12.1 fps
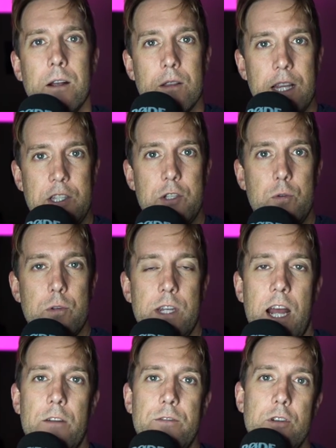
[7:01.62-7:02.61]

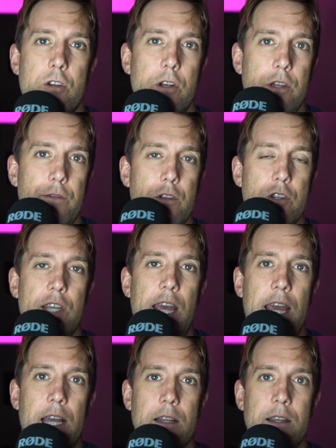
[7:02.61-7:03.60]
if you're
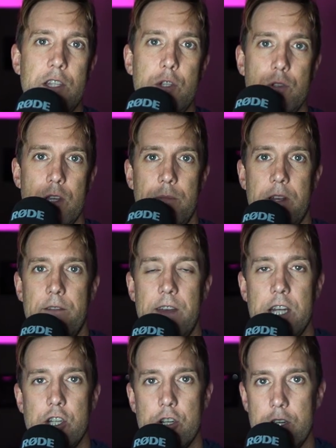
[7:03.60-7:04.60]
saying, let's do something
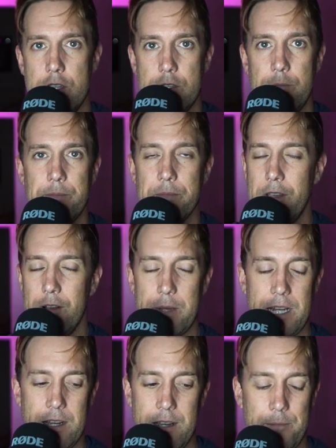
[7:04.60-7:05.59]
adventurous,
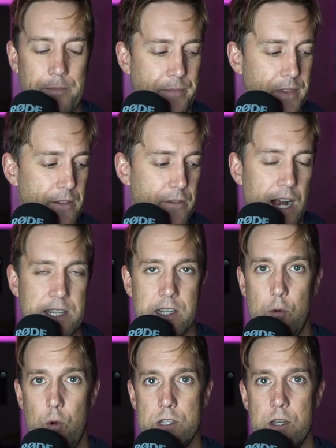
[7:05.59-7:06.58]
if you're asking
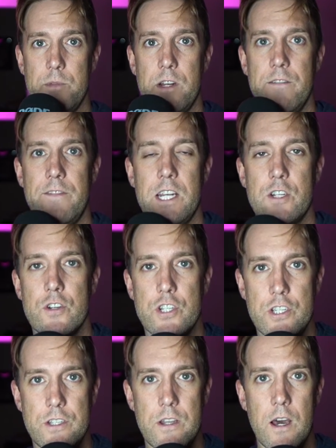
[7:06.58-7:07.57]
her what's something adventurous
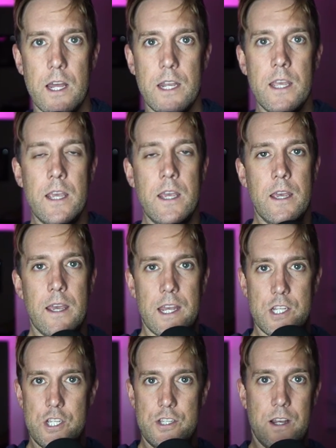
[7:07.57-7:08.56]
she's done,
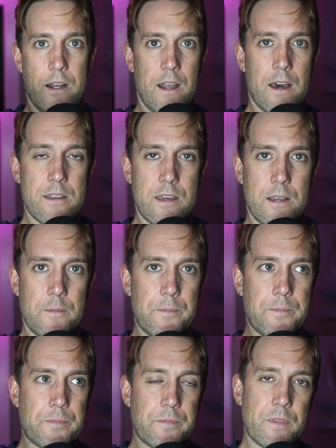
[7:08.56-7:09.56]
and she's done nothing,
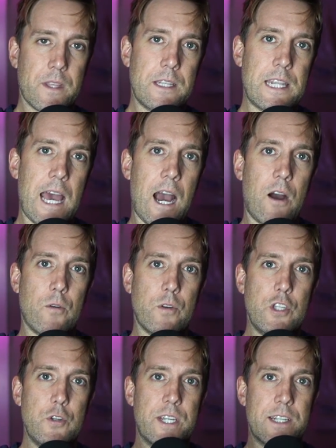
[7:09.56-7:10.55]
now
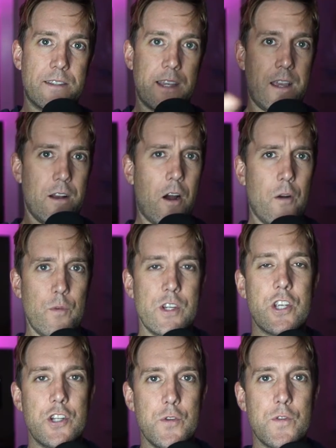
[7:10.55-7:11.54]
you can say, oh, we
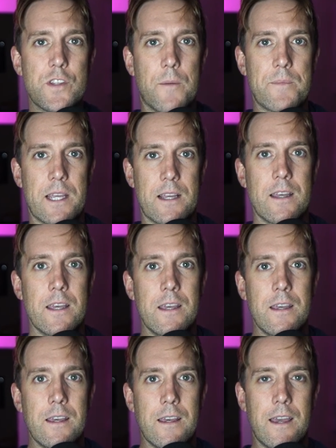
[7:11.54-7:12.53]
should do something.
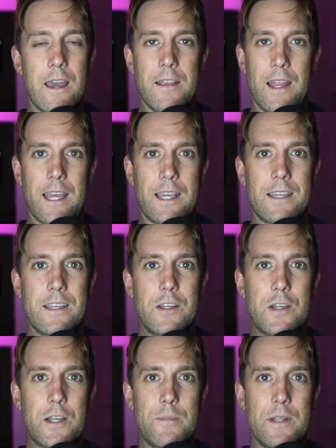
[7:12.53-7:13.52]
And like,
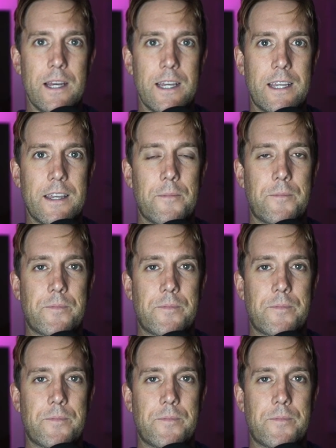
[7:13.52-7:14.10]
you could be like,